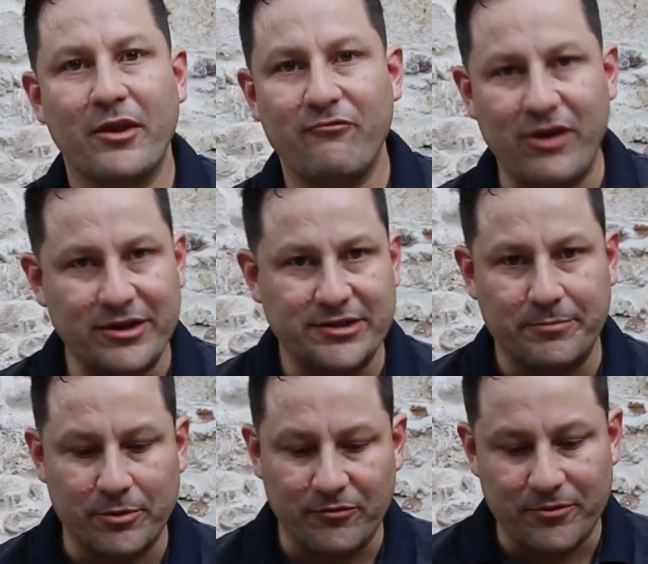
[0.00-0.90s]
very
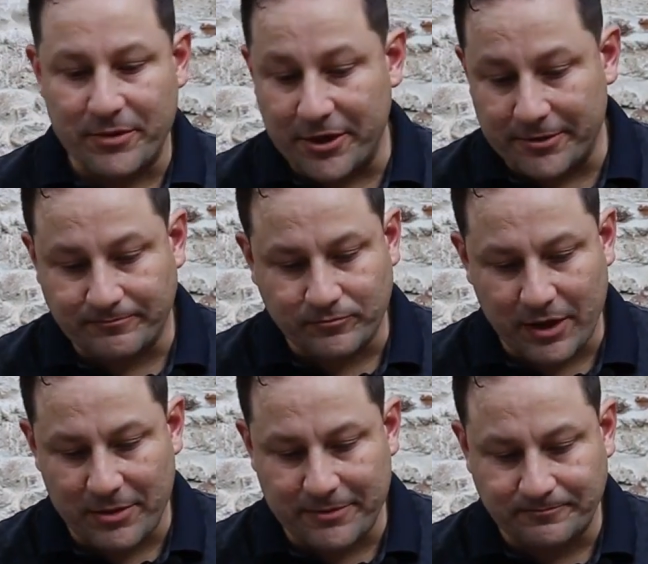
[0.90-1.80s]
typical from here.
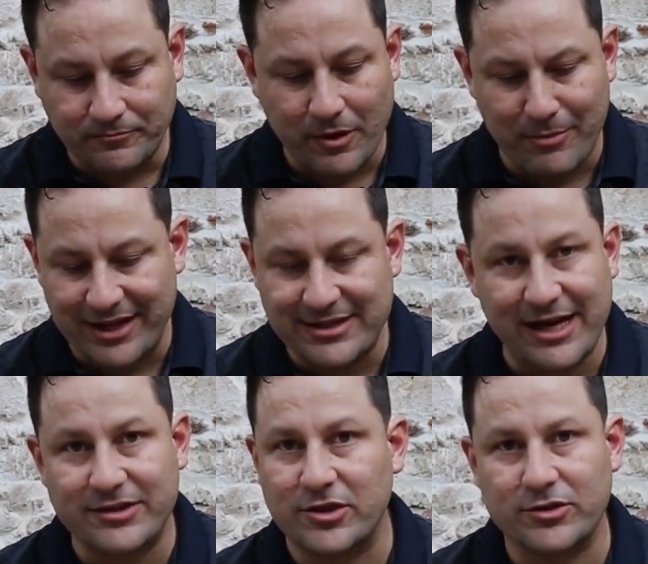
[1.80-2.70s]
I mean, my
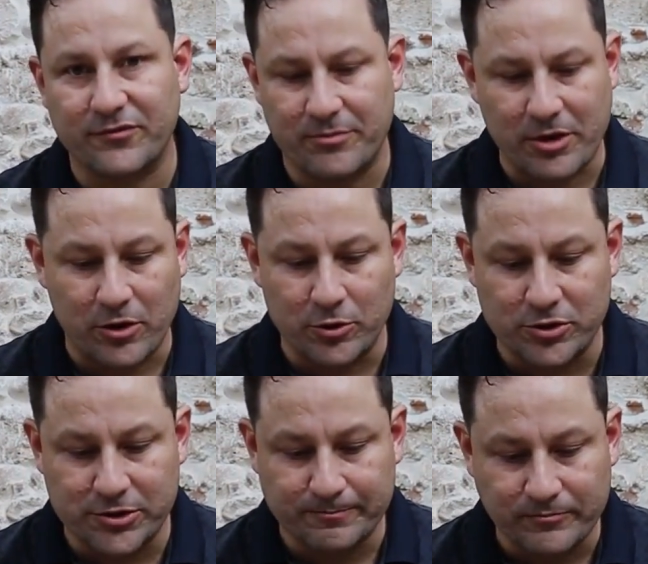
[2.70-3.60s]
dad is also from the
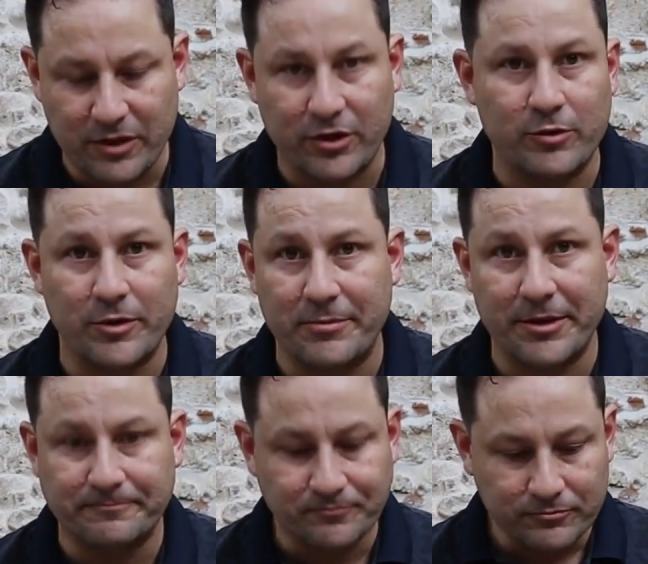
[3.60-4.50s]
coast, from the Caribbean.